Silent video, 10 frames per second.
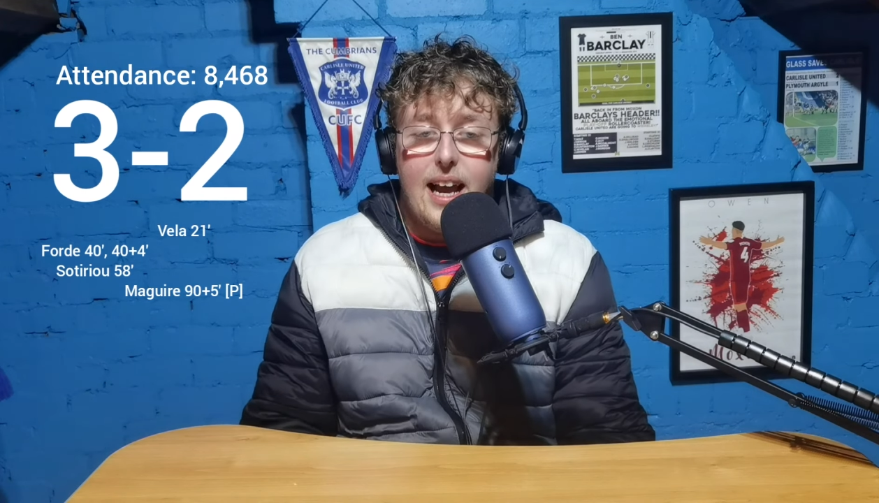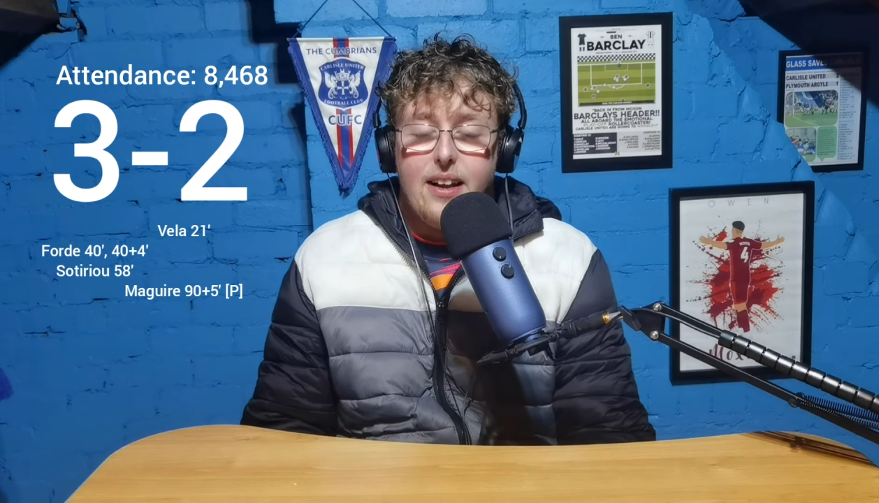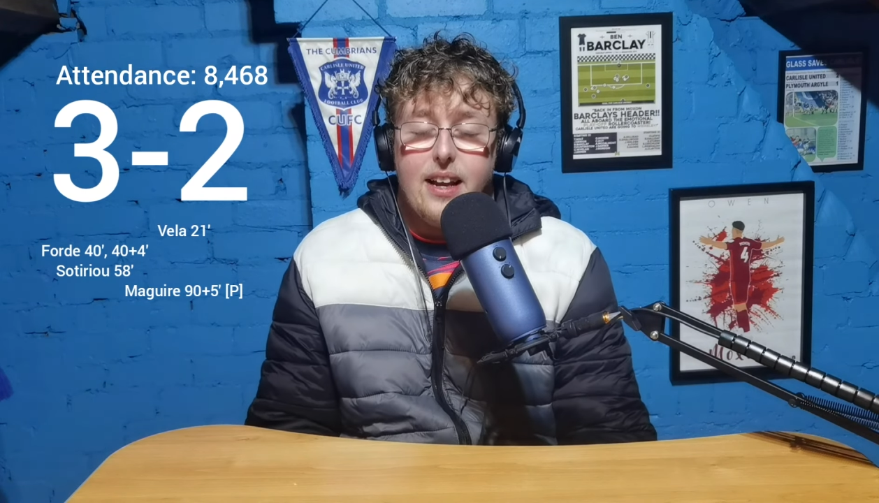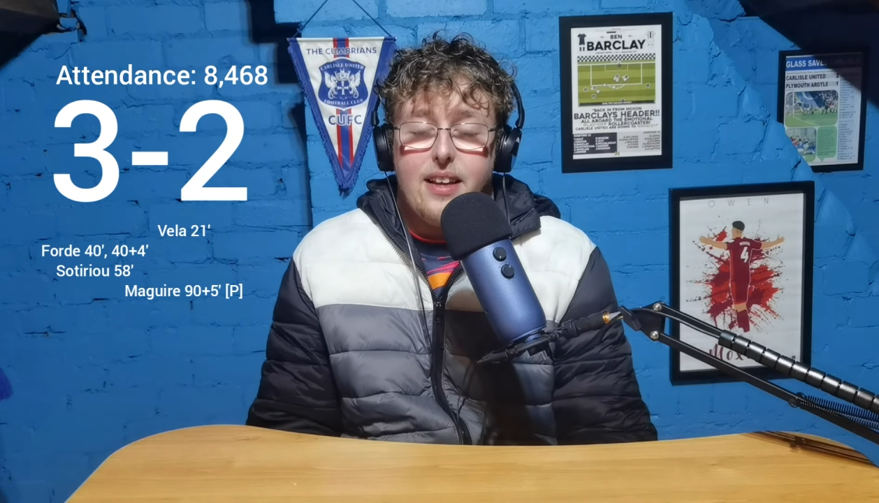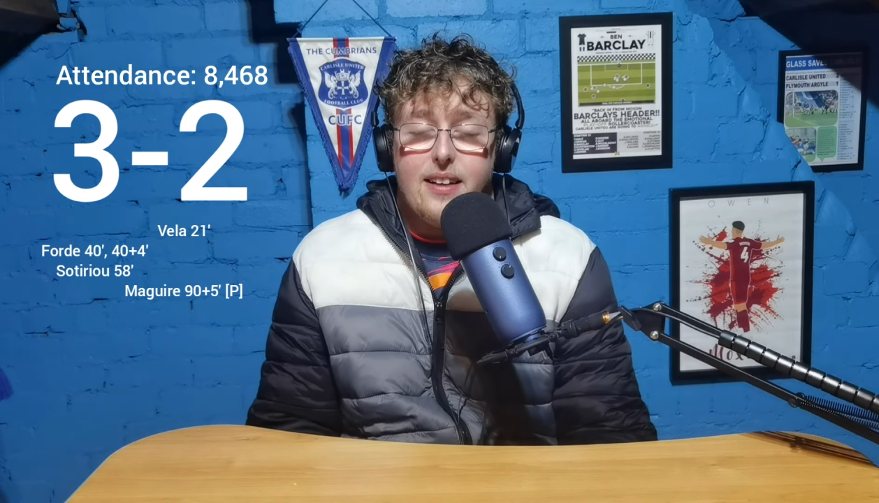
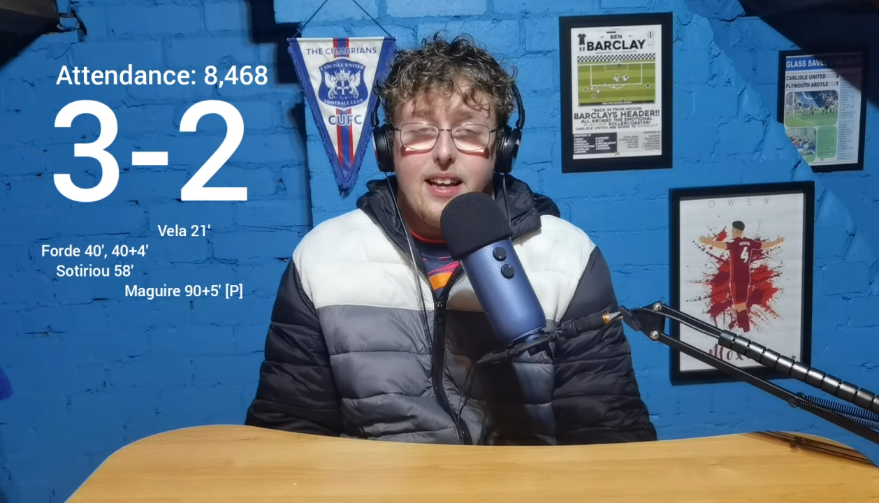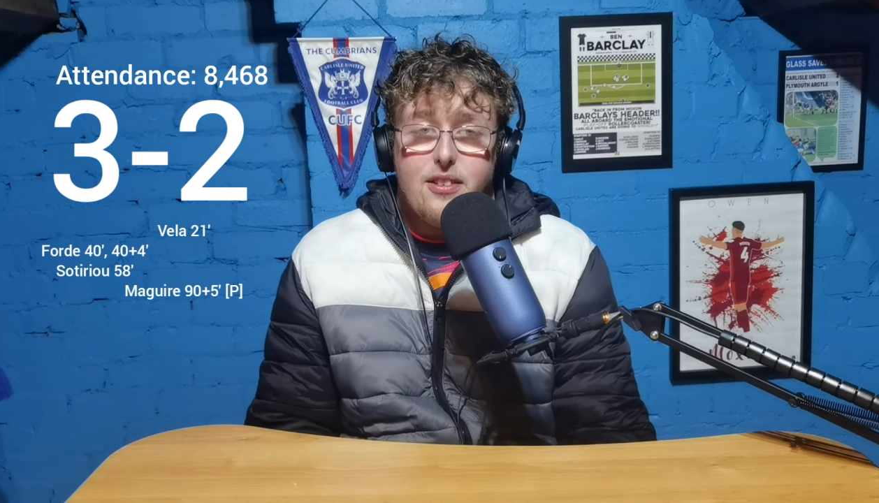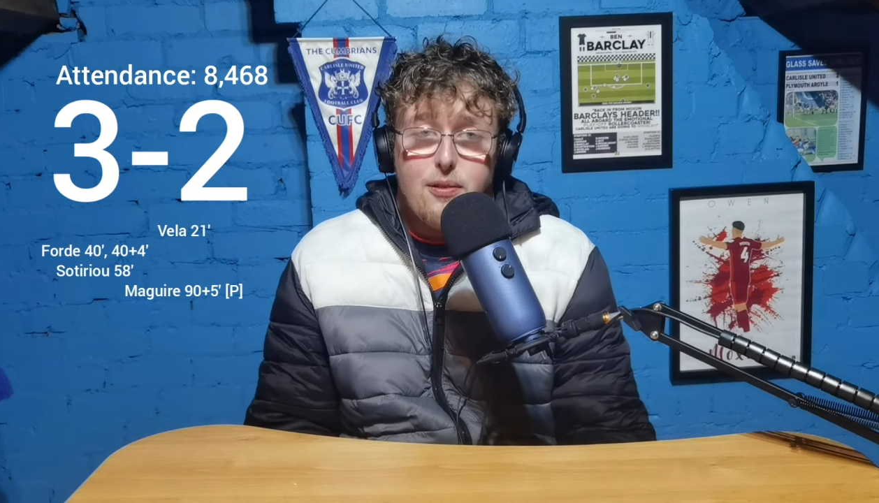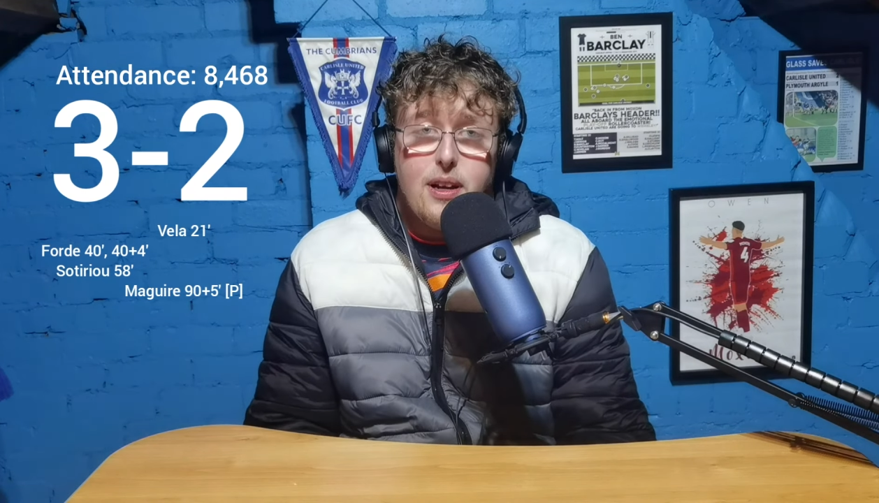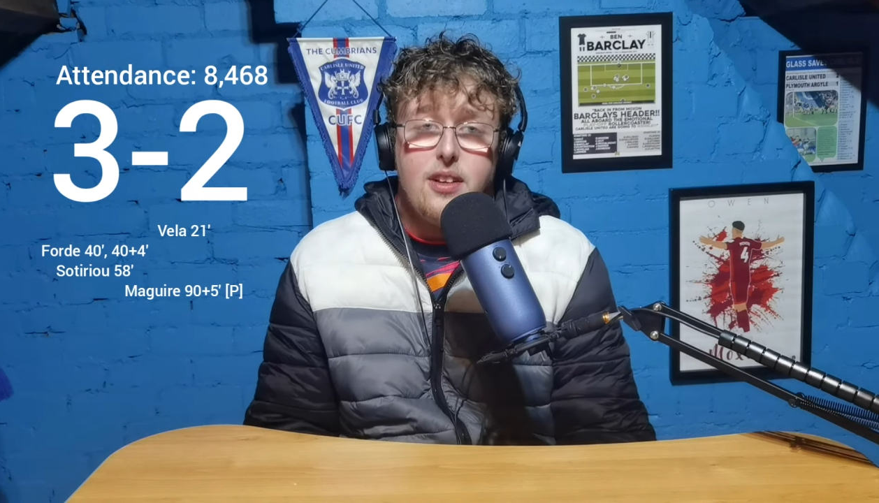
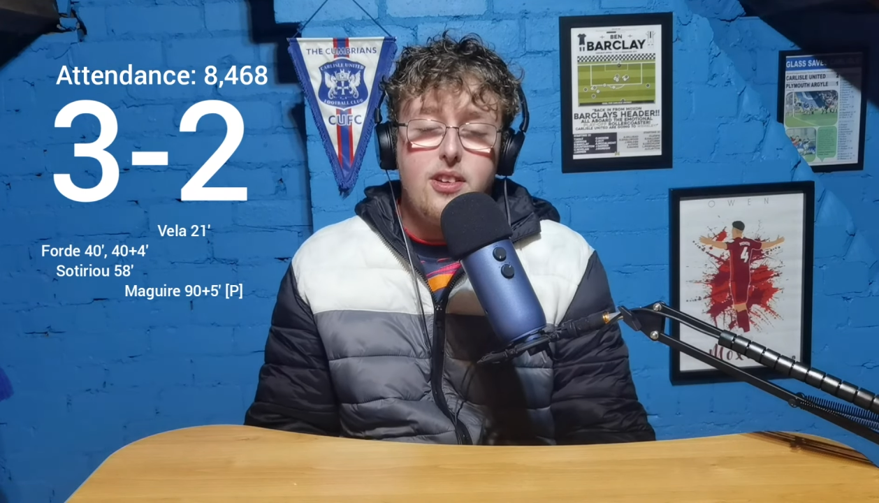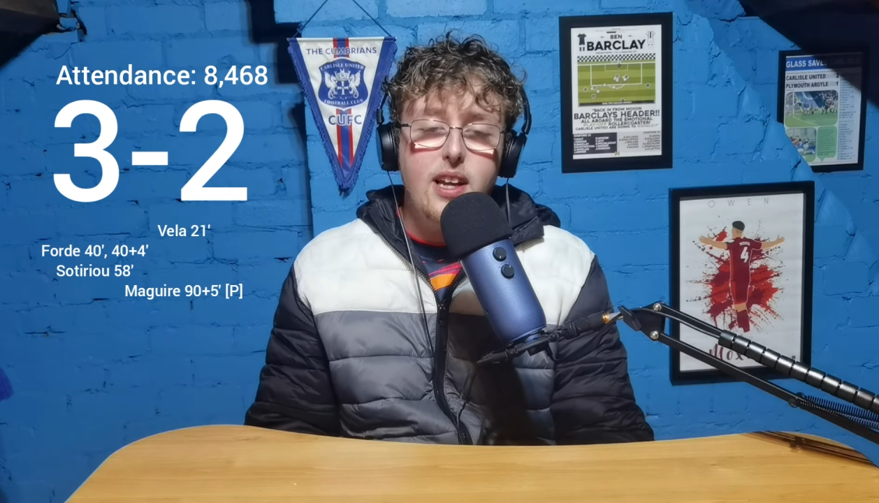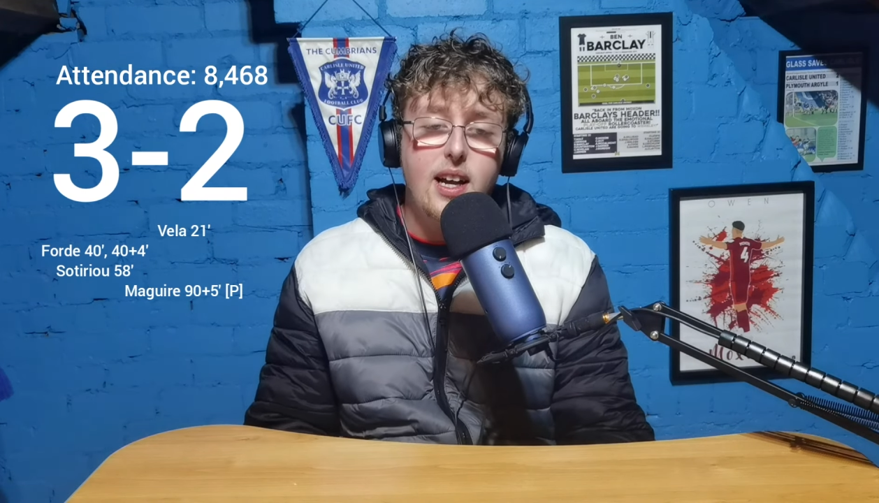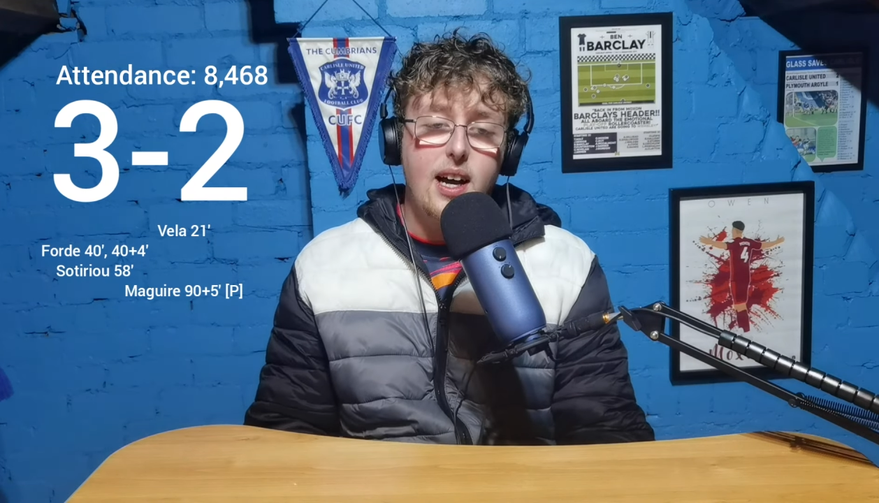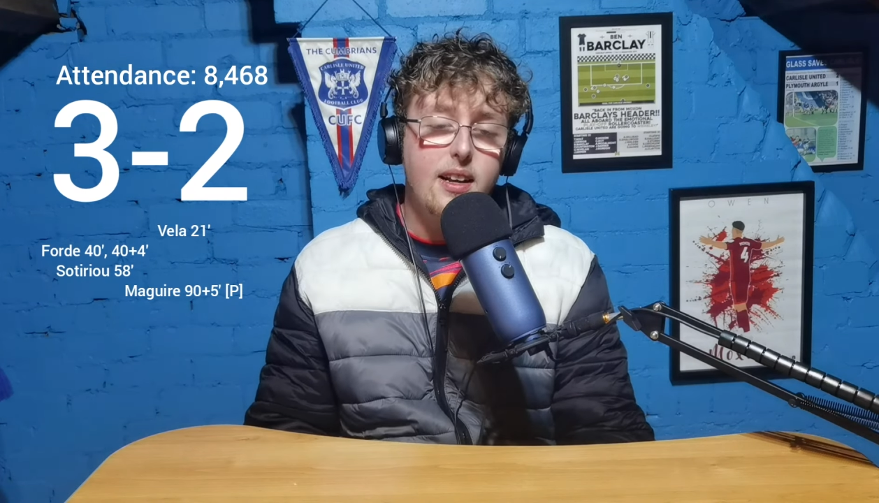
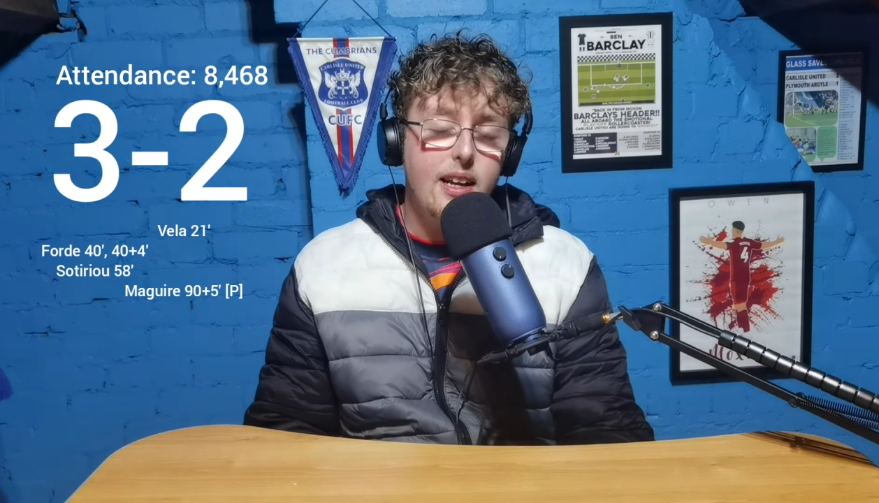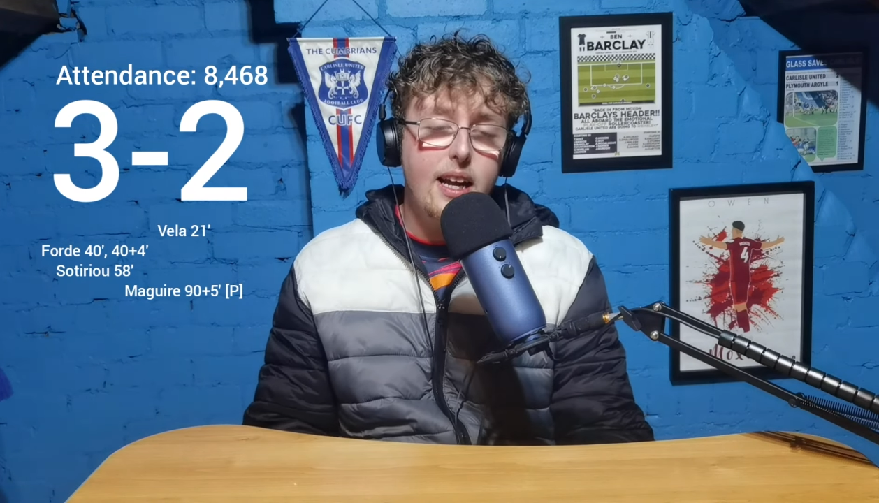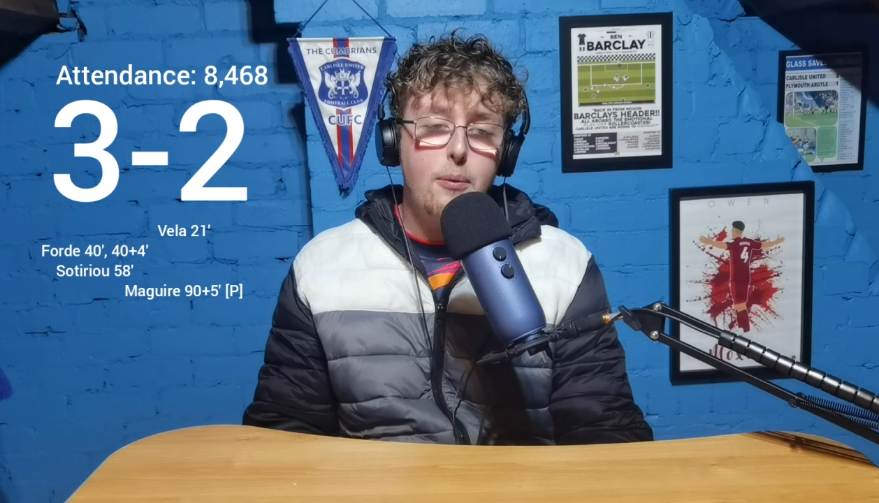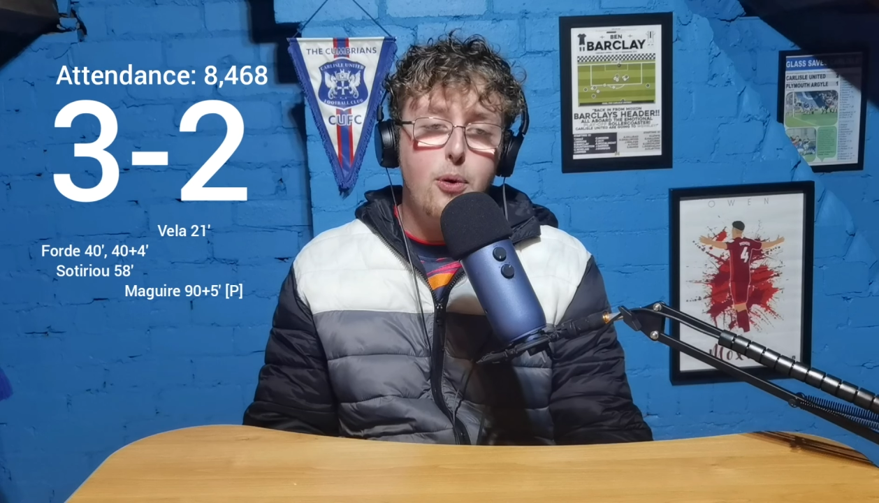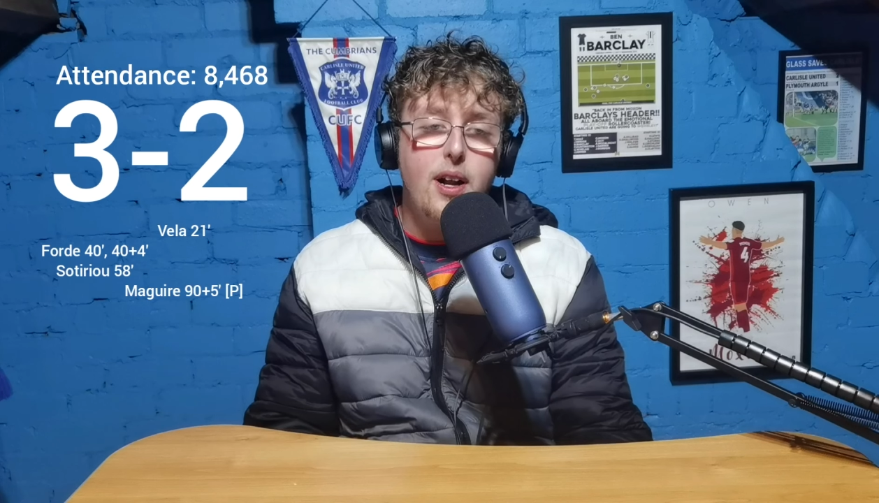we're